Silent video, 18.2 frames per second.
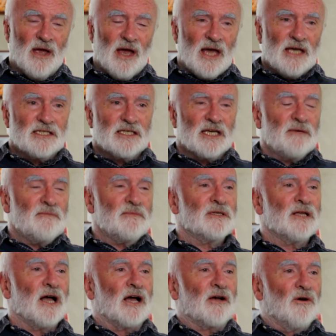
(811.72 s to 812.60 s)
It
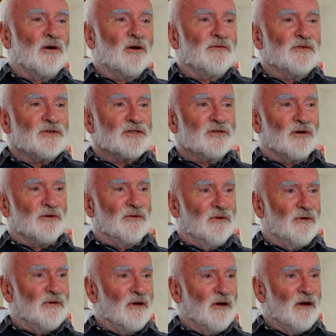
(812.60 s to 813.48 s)
seems like all of a
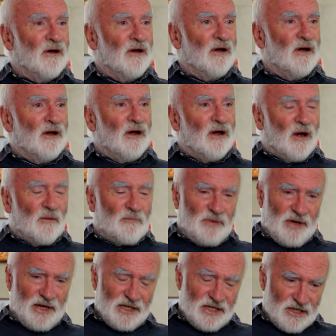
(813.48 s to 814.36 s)
sudden,
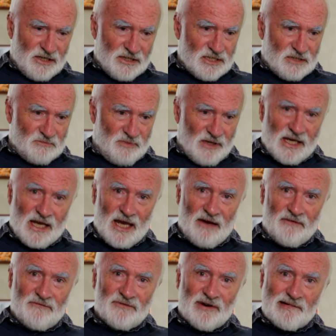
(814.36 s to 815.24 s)
opinions
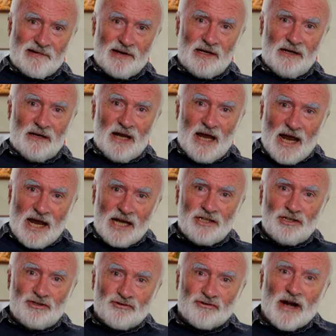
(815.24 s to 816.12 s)
became very
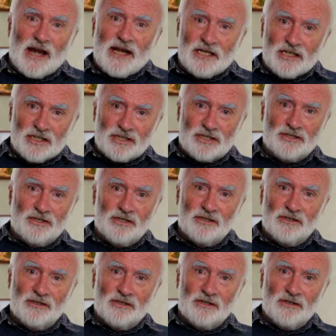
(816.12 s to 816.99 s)

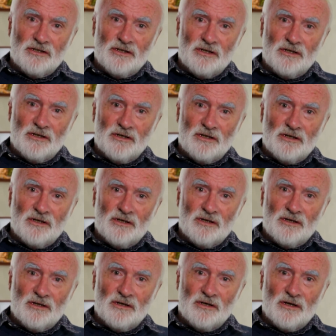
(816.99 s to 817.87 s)
entrenched.
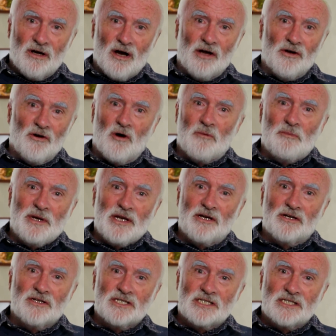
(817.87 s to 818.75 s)
And nobody
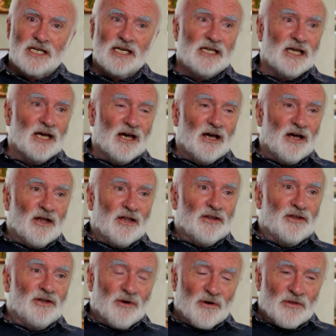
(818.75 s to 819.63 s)
can see
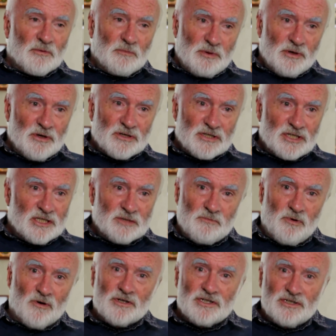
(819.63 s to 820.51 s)
the other person's
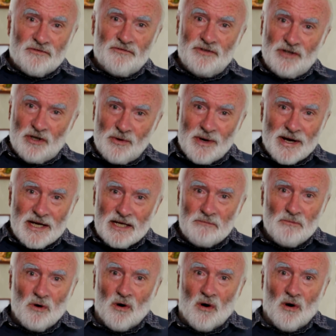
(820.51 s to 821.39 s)
point of view
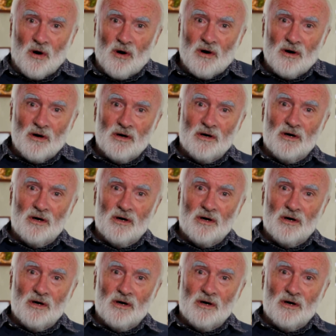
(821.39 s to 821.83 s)
anymore.